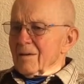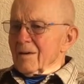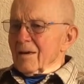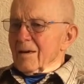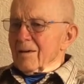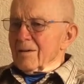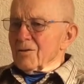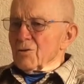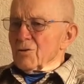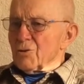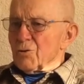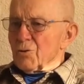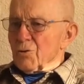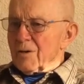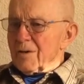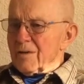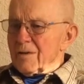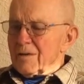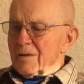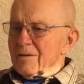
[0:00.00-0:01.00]
I
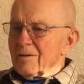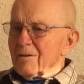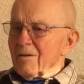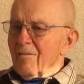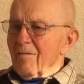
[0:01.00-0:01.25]
enjoyed it.